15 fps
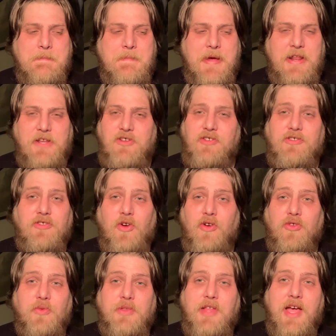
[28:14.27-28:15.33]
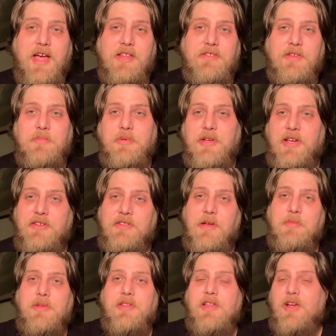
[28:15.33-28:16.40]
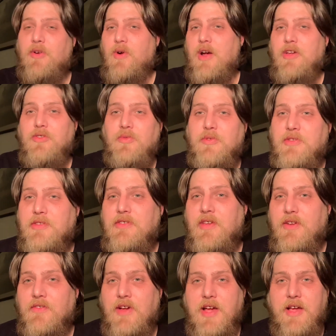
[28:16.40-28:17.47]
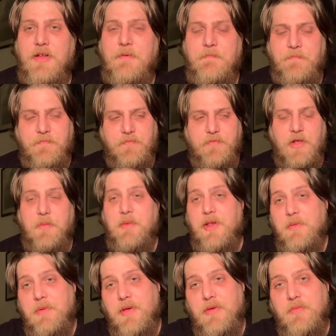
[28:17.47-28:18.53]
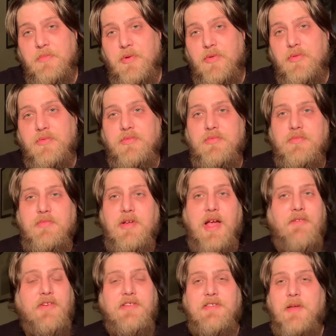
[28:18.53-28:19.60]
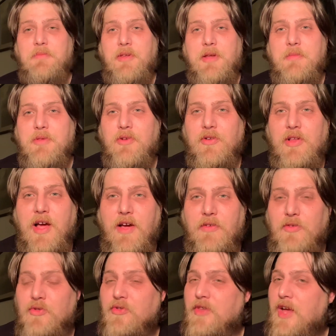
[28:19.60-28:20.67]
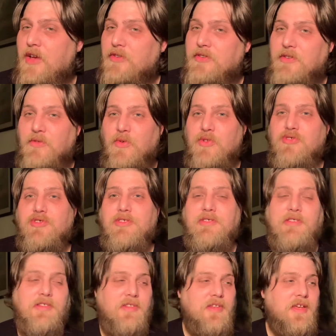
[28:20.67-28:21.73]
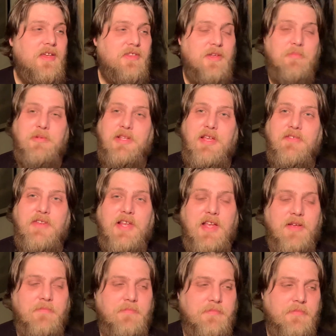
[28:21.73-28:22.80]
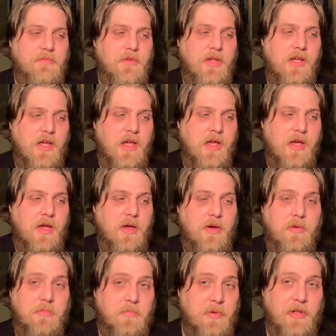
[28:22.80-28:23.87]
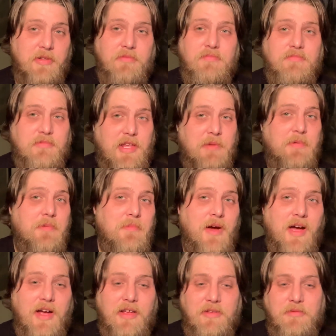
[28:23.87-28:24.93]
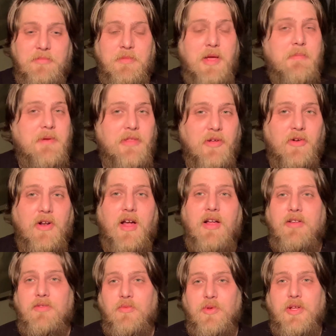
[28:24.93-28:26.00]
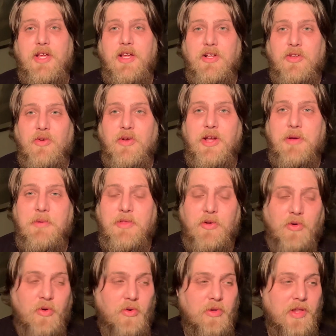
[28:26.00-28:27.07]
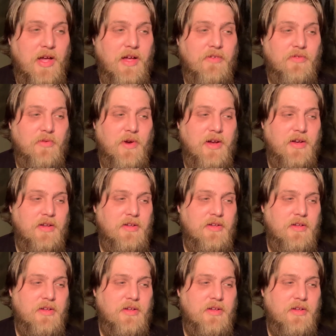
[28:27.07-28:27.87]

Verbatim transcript: And it just starts with that, simply accepting that Christ was the Son of God. Now, many people have accepted him in their lives. There's thousands of Christians that, that believe in him. But keep in mind, maybe they're not really including him in their whole lives, right?